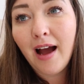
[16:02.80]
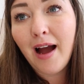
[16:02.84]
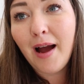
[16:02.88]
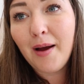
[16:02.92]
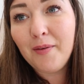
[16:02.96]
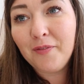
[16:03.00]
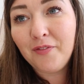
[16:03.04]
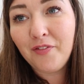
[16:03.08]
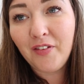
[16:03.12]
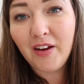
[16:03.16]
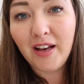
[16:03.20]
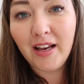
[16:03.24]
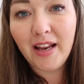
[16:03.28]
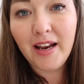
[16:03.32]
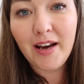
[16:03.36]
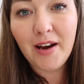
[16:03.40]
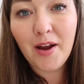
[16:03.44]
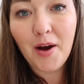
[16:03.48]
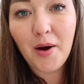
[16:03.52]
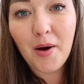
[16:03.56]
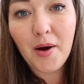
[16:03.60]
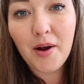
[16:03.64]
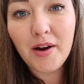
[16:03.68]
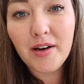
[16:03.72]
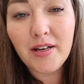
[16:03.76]
I'm feeling
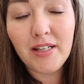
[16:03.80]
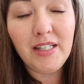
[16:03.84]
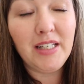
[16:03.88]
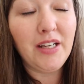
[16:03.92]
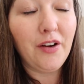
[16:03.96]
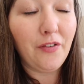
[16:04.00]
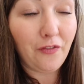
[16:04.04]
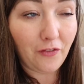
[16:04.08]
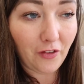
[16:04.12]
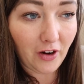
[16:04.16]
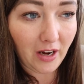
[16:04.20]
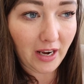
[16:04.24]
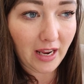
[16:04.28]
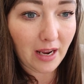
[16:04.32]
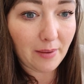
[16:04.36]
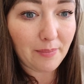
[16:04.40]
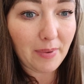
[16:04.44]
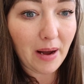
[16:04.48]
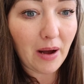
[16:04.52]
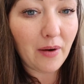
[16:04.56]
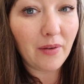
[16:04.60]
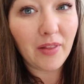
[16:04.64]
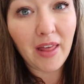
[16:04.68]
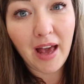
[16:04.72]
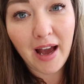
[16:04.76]
differently
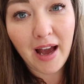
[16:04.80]
about